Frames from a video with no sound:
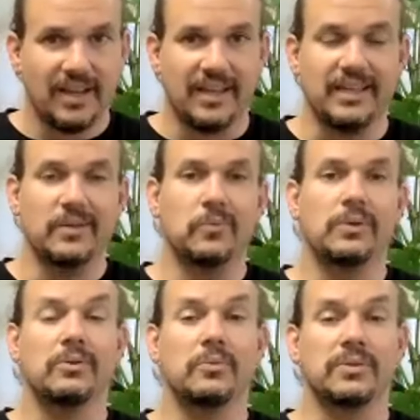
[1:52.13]
It
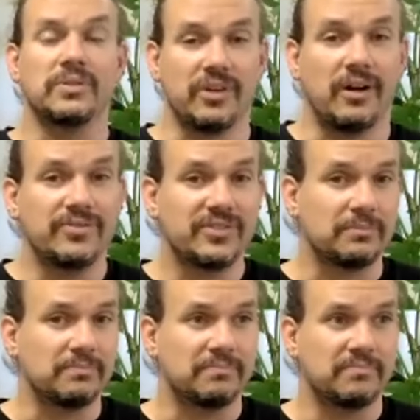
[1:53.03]
will resolve
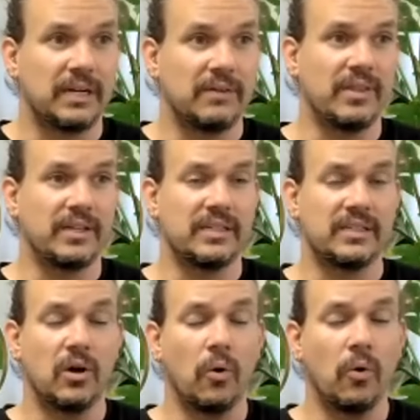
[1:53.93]
some of
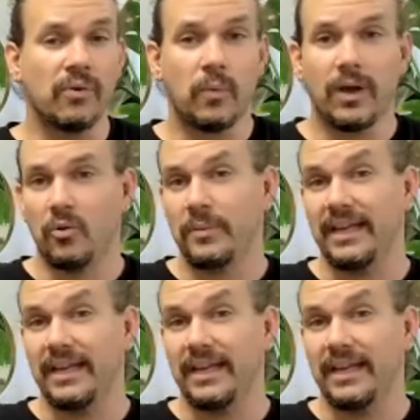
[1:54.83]
the overwhelm